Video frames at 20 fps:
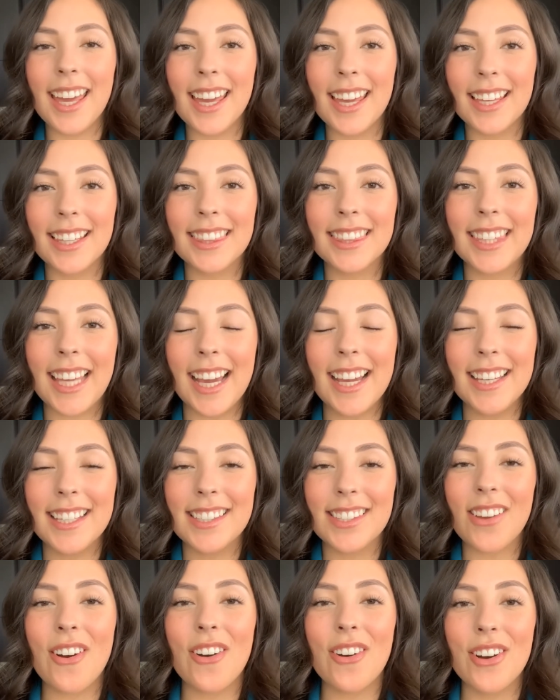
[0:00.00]
And that
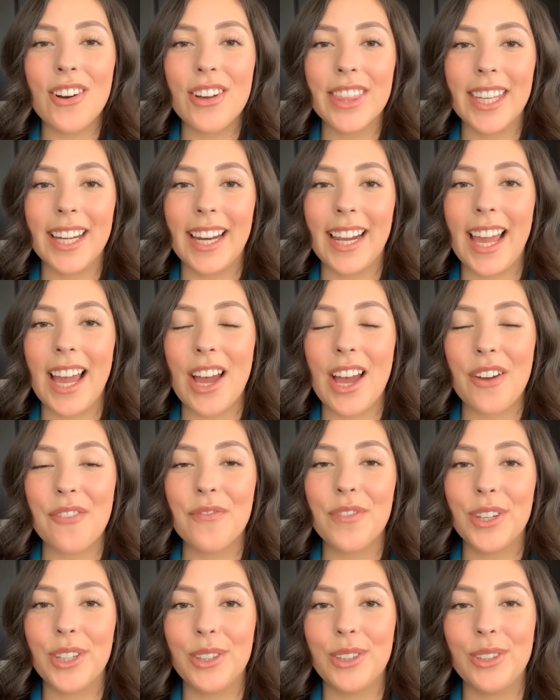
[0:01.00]
is all that I have
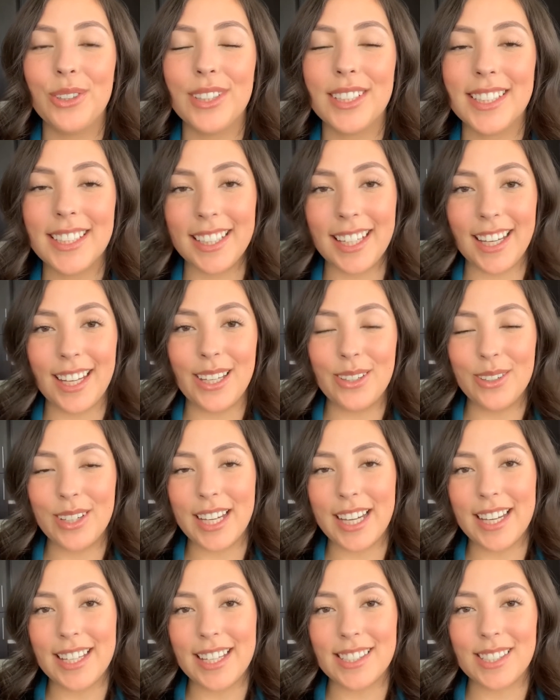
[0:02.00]
for you today, you
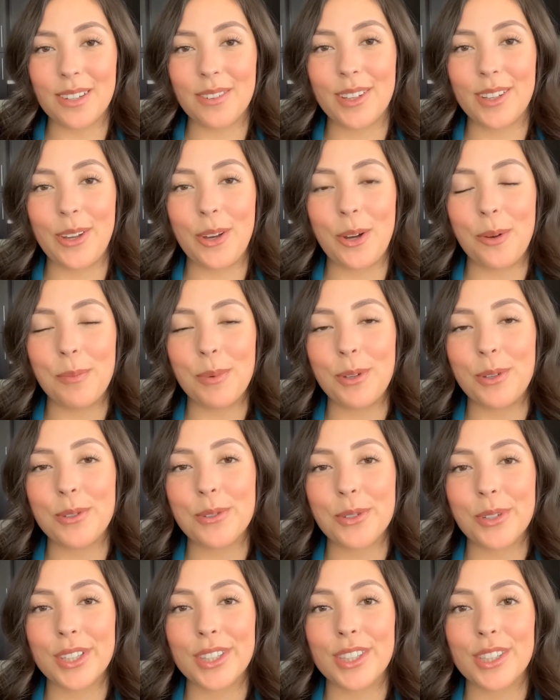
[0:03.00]
guys. I really hope you
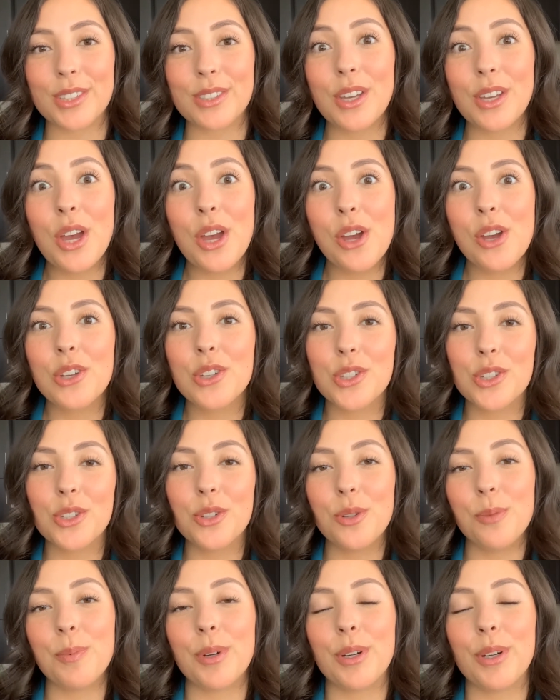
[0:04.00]
enjoyed this
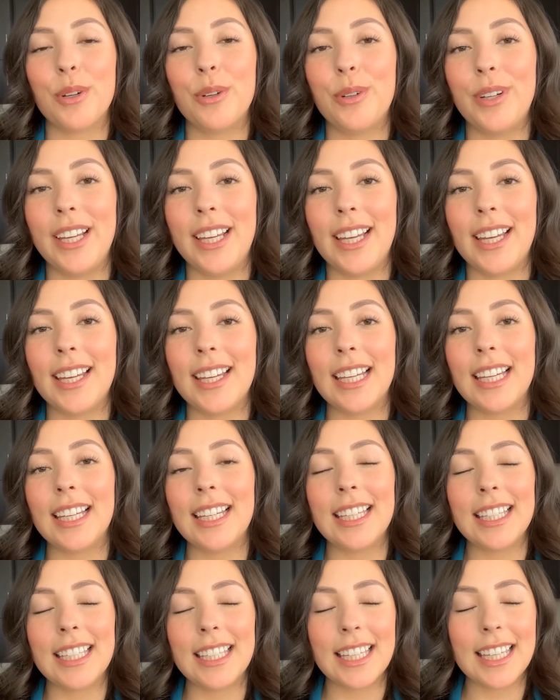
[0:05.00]
super quick,
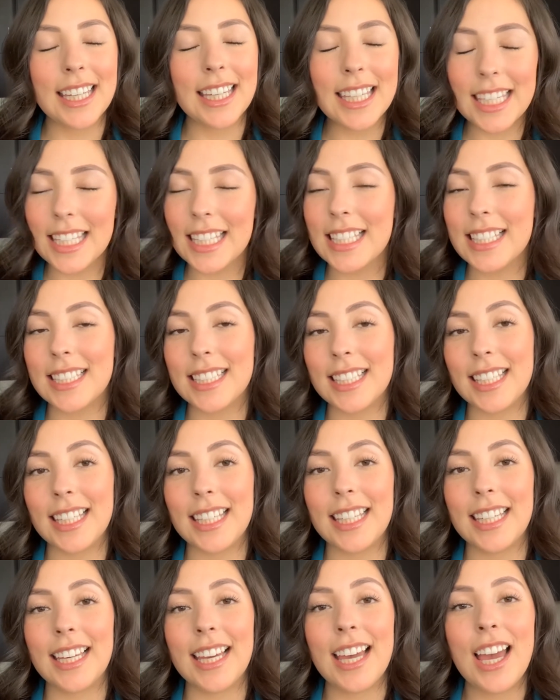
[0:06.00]

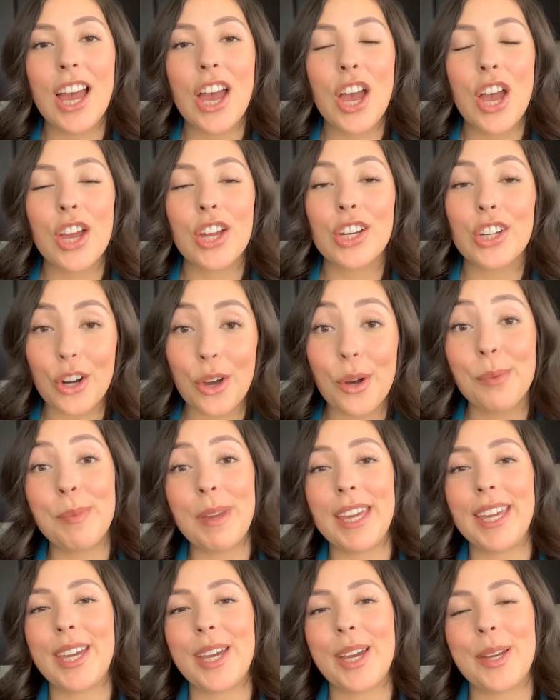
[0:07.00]
easy, no
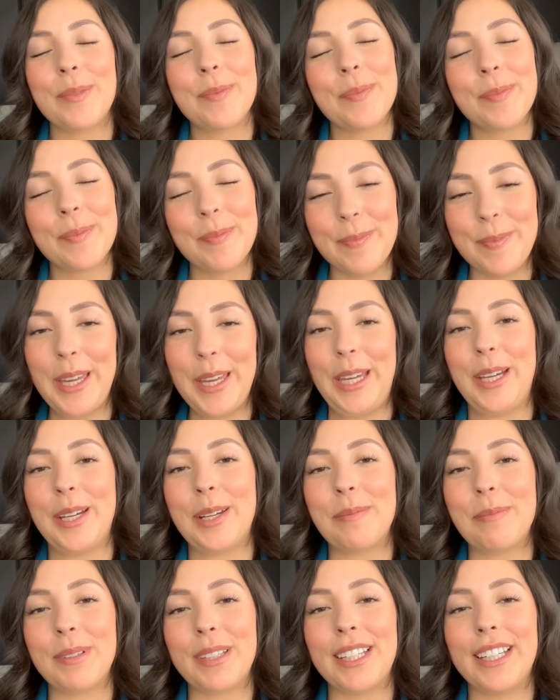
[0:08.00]

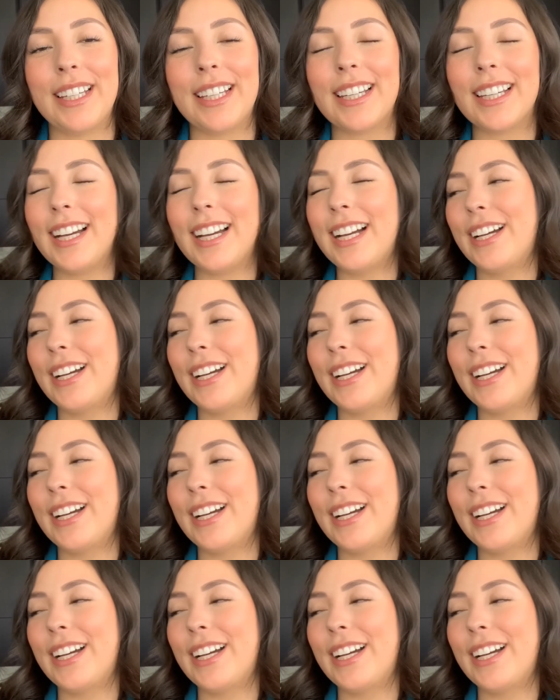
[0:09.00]
makeup look.